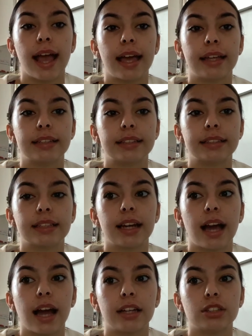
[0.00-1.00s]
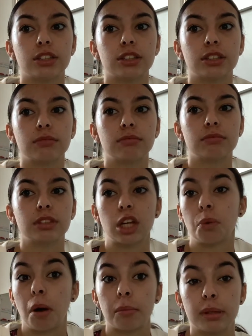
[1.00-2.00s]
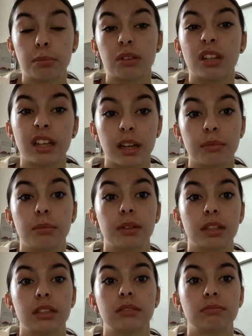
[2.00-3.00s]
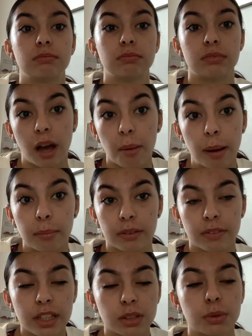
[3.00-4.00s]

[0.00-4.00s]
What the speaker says: and I just didn't want people looking at me because how bad my face